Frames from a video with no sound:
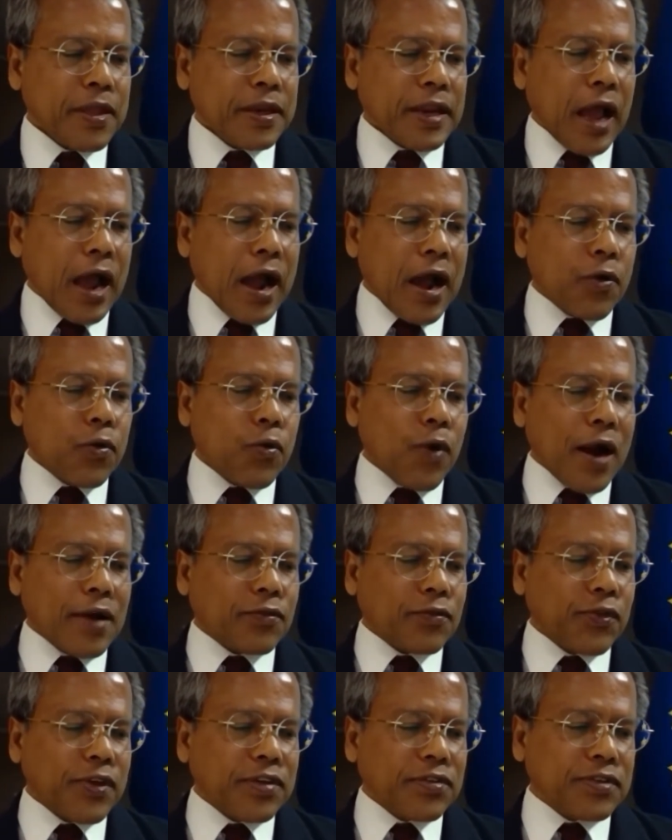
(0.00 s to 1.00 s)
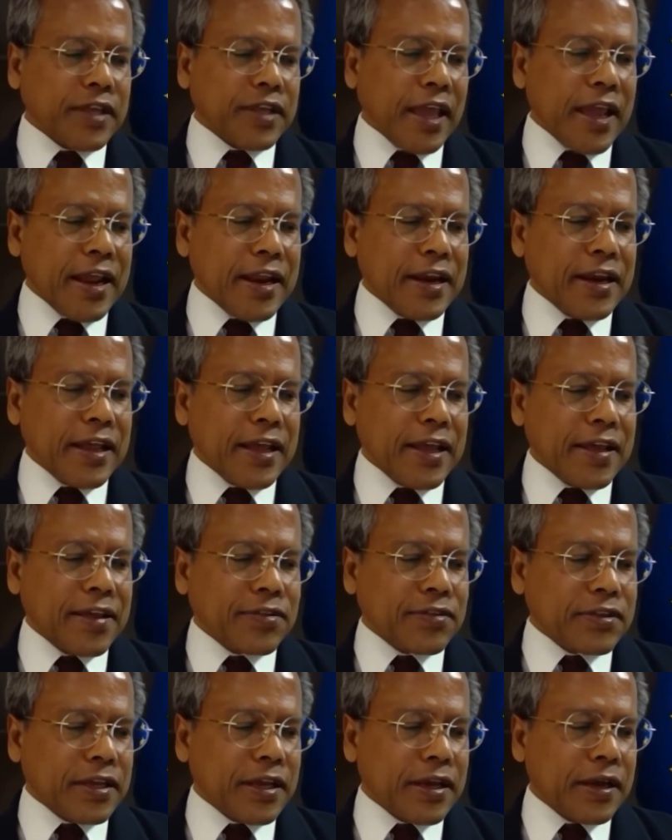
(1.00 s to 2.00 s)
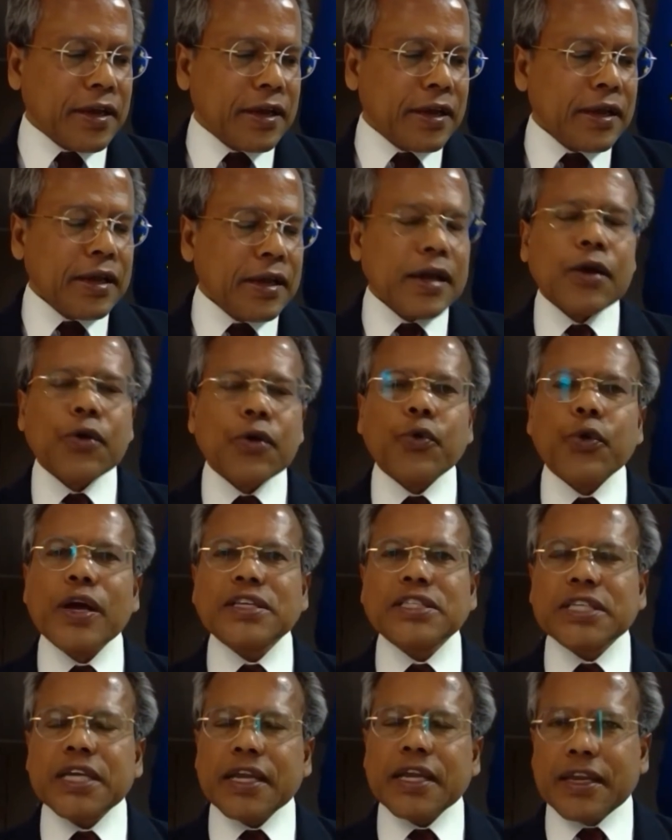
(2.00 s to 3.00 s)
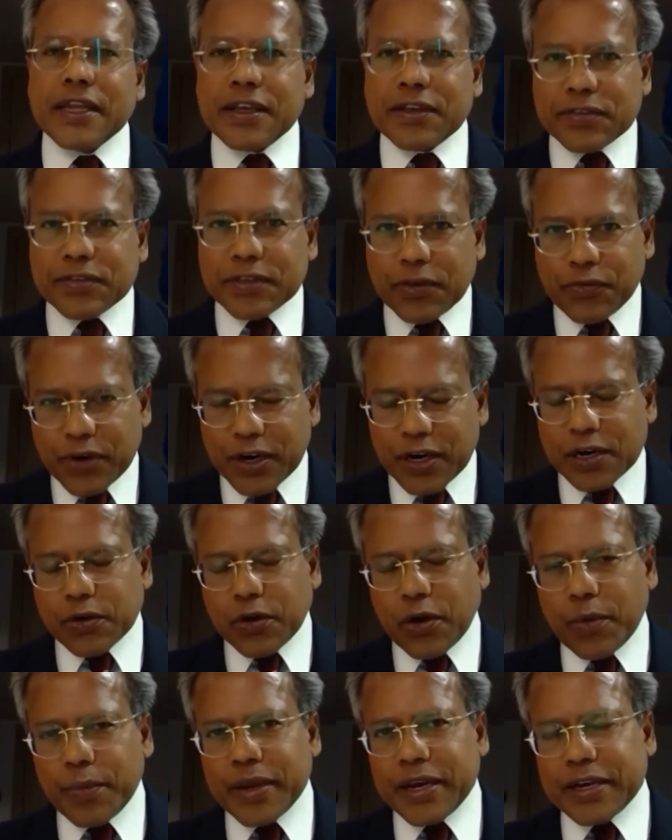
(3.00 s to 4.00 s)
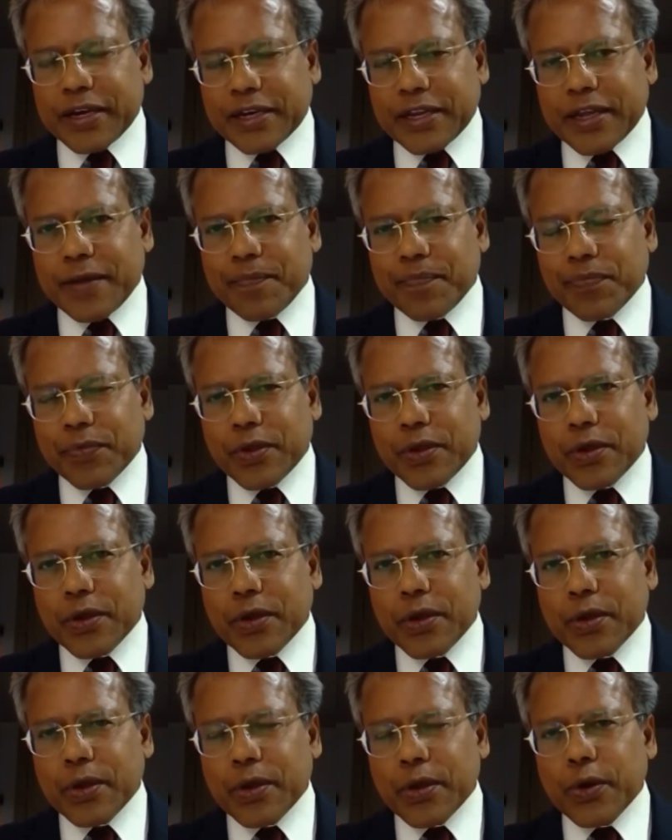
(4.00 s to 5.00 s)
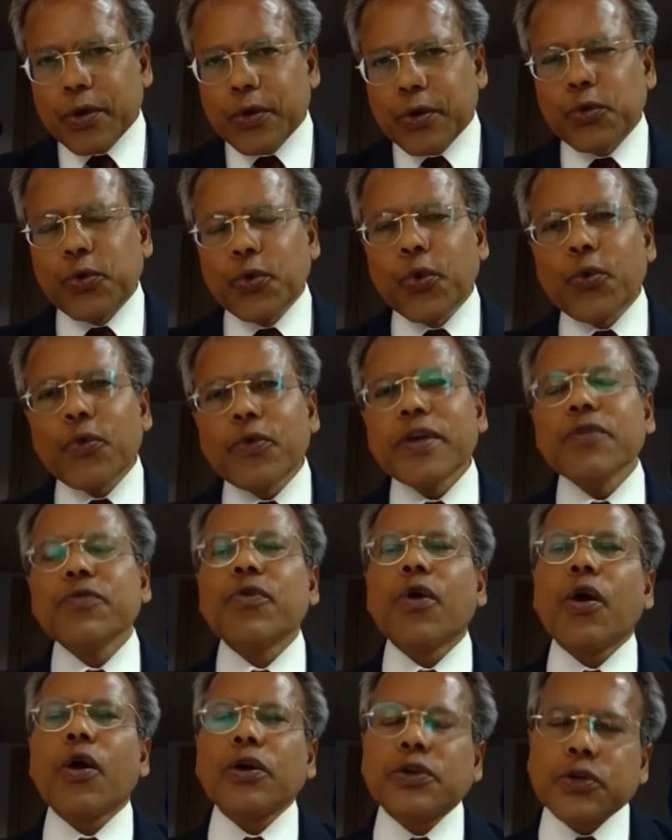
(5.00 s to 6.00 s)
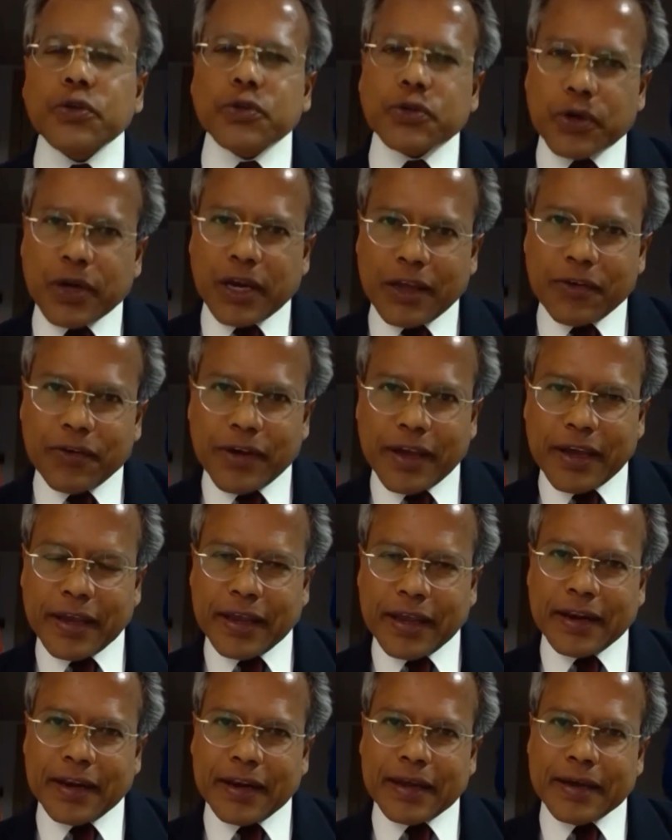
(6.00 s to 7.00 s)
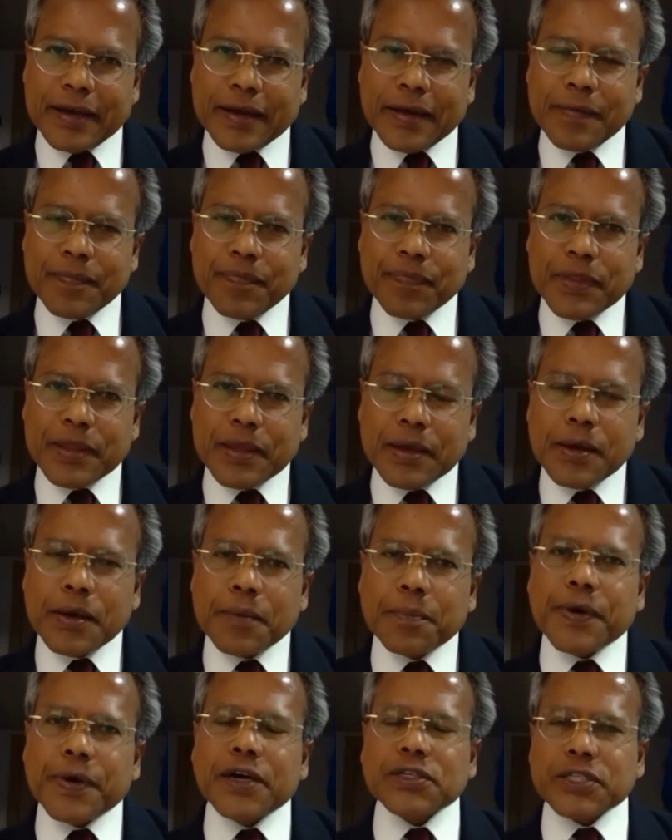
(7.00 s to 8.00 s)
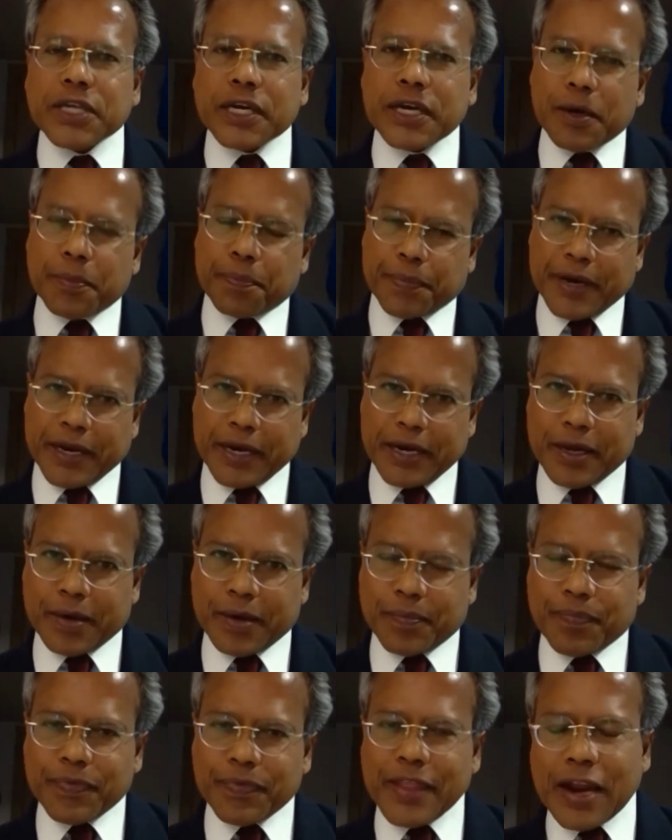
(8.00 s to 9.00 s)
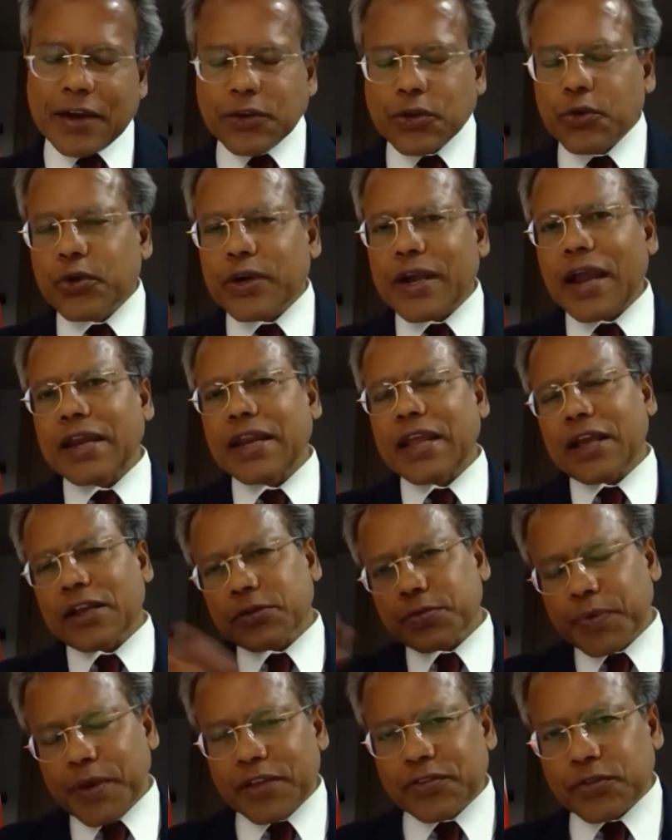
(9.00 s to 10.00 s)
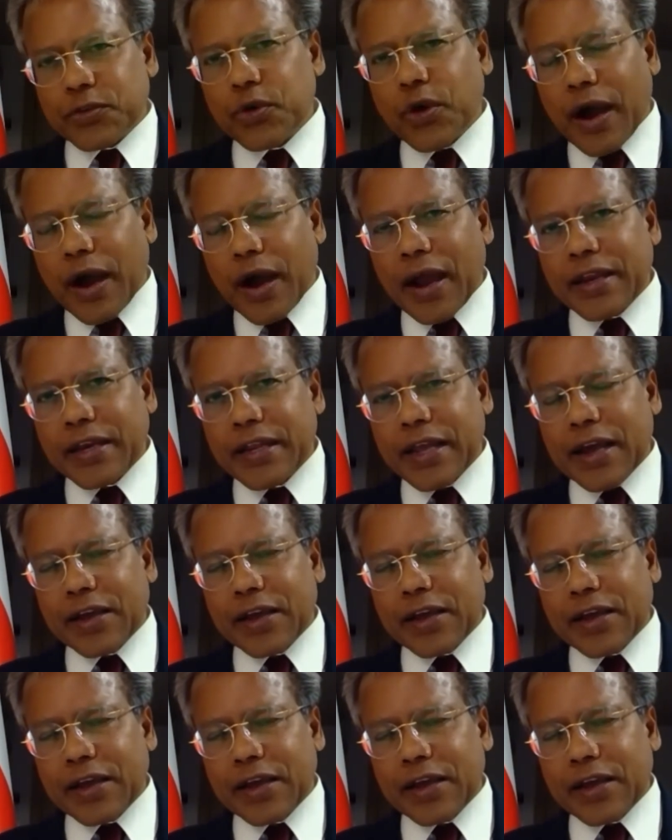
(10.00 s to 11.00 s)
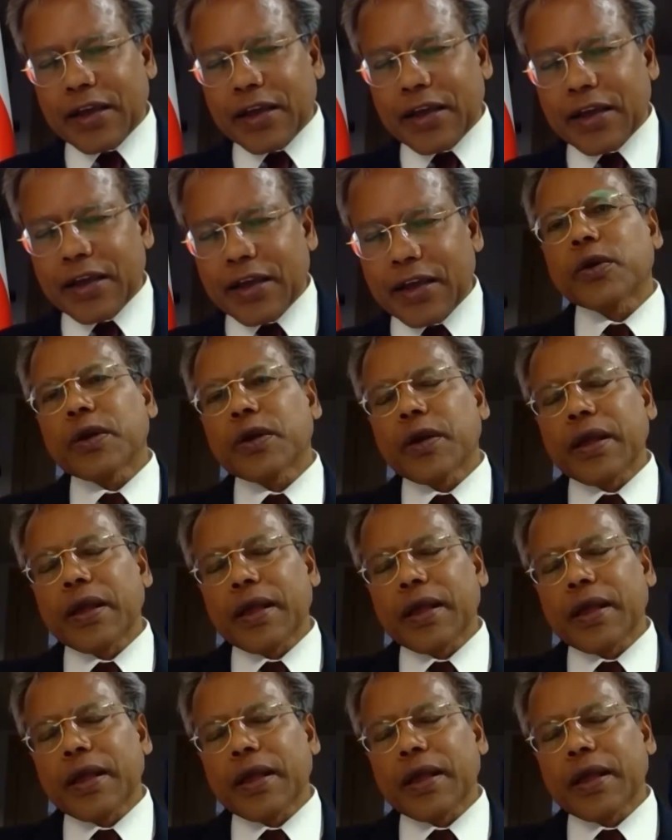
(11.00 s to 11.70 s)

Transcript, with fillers: now what we saying is the uh, question is the world community do we want to, live in uh, personal freedom that you can express your ideas, you not